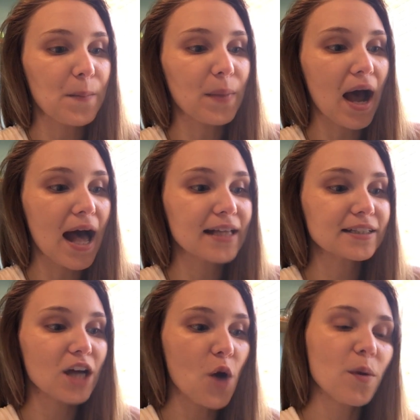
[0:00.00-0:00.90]

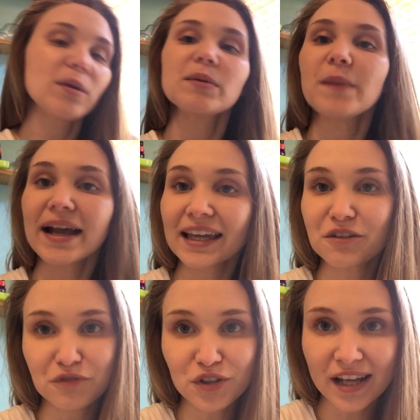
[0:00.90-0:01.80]
But I'll probably be back in
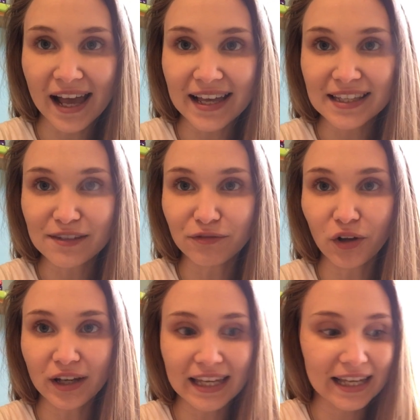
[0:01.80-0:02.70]
a few days
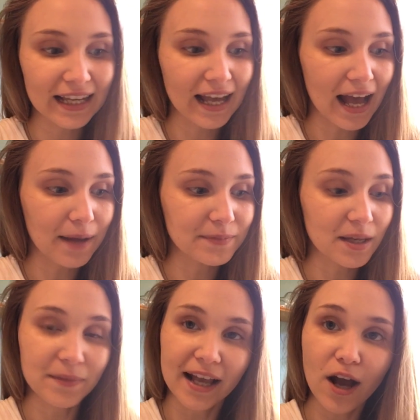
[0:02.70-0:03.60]
vlogging
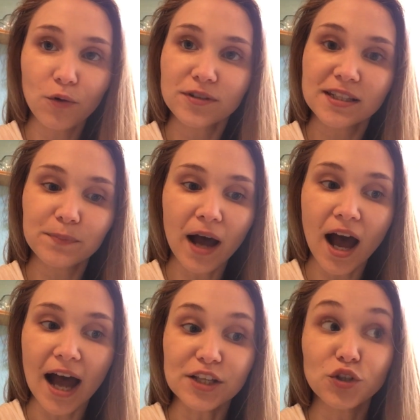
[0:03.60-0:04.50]
something else.
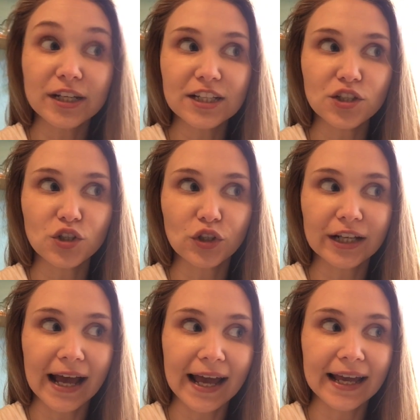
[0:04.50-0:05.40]
But I do need to
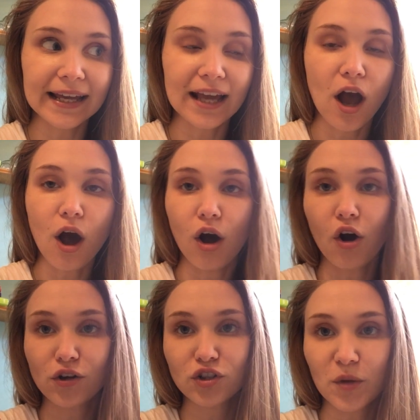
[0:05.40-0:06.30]
do a
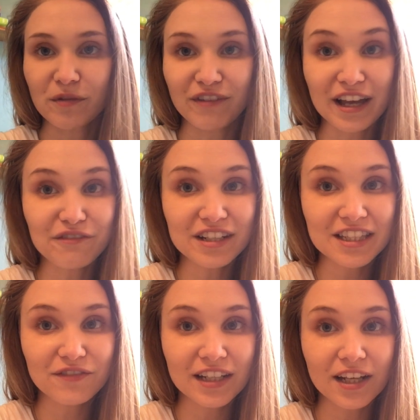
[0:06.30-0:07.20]
October
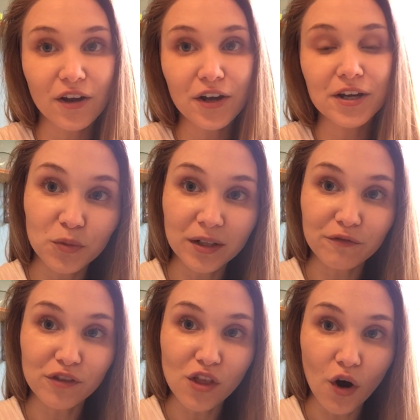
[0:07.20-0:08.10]
favourites video. One
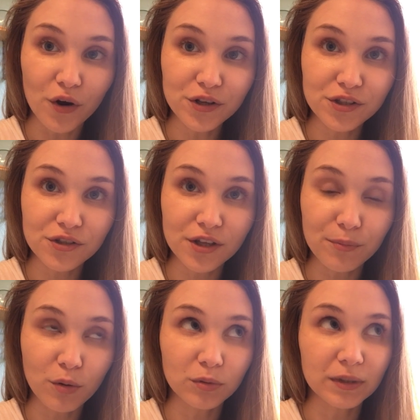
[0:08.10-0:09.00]
of those
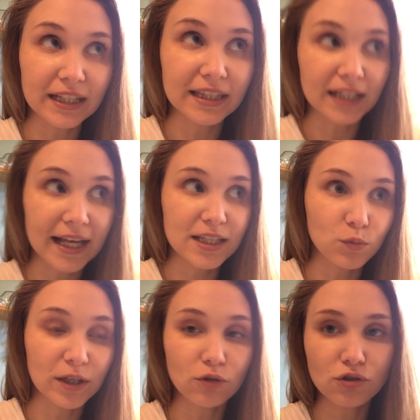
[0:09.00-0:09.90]
probably in the
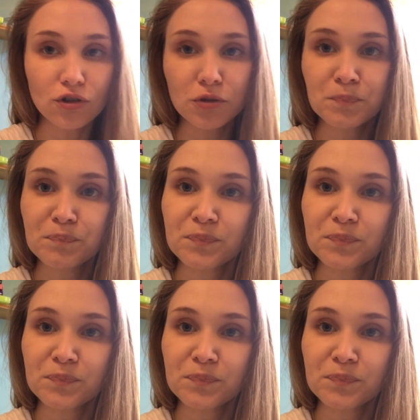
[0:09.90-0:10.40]
next week or two.